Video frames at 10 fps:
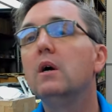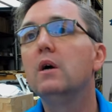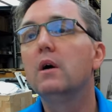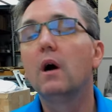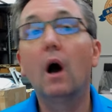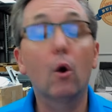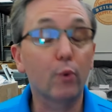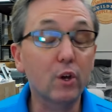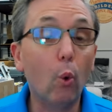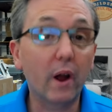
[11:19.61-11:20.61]
uh,
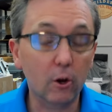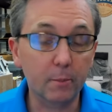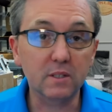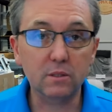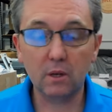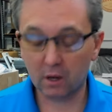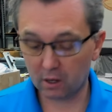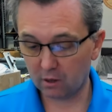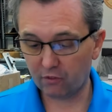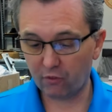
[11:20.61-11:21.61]
requirement uh,
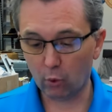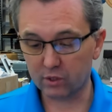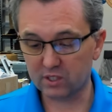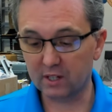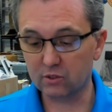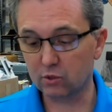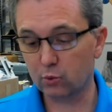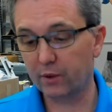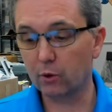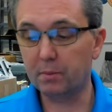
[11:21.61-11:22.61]
for sensors, whether
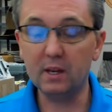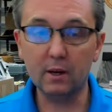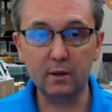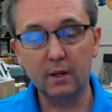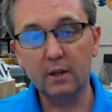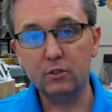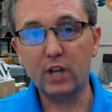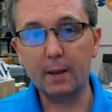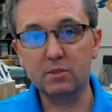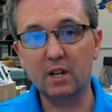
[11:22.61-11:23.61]
it be a jamb
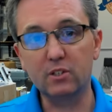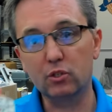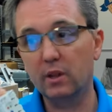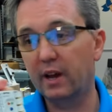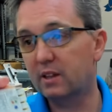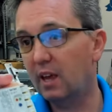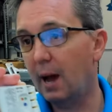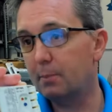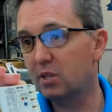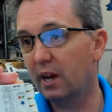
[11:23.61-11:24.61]
sensor like the
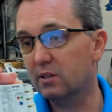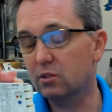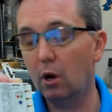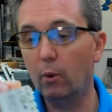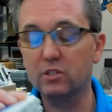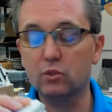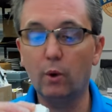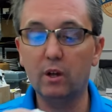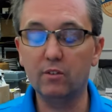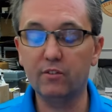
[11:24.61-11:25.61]
Optex
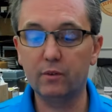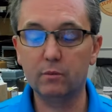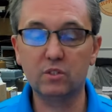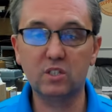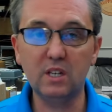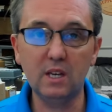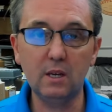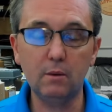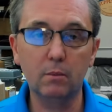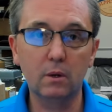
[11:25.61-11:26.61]
OS12C,
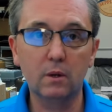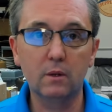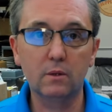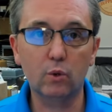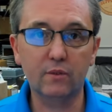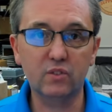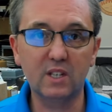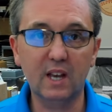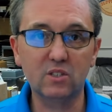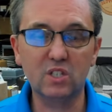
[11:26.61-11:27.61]

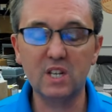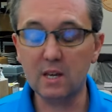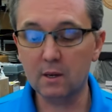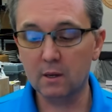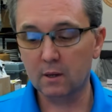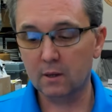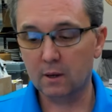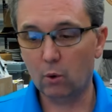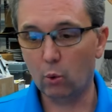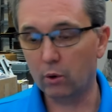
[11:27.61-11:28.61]
12CST,
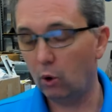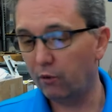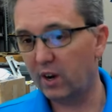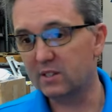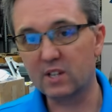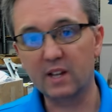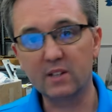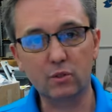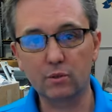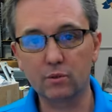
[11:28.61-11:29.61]
or overhead
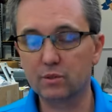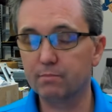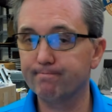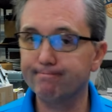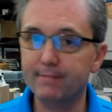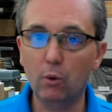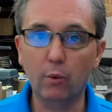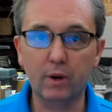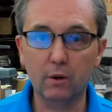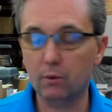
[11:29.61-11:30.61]
sensors, you know, what
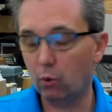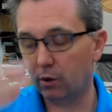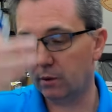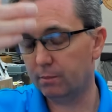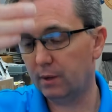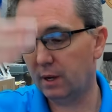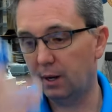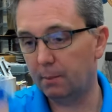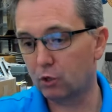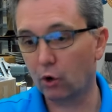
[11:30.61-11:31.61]
are, or um,
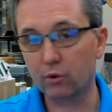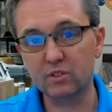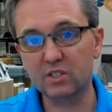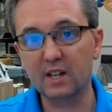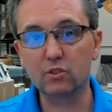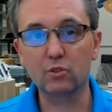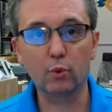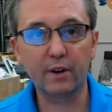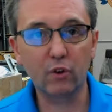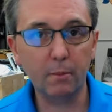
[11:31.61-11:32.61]
curtain sensors,
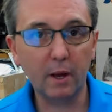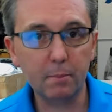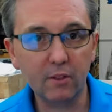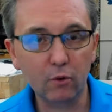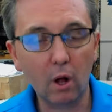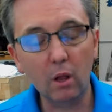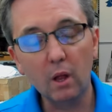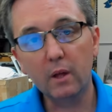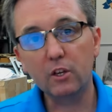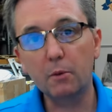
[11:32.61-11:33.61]
whatever it might be. They're all
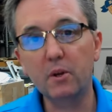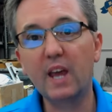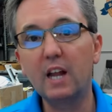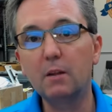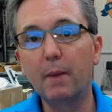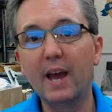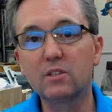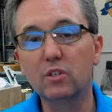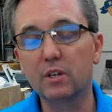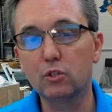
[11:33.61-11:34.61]
communicating back to the
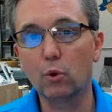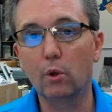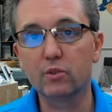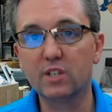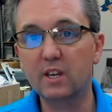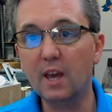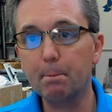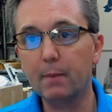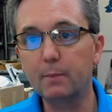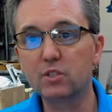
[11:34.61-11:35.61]
controller saying, yep,
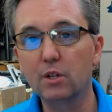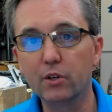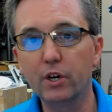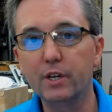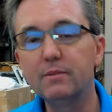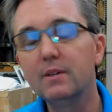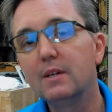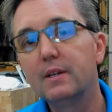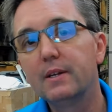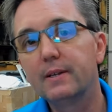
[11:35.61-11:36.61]
I'm still good.
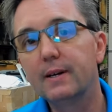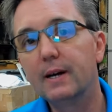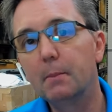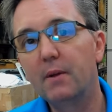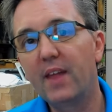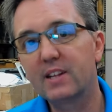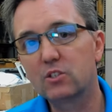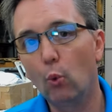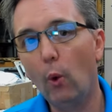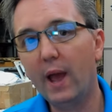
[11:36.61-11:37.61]
Um, and that's a
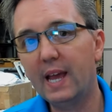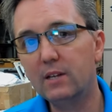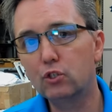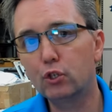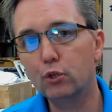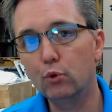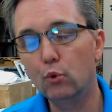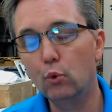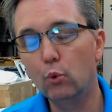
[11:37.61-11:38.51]
way to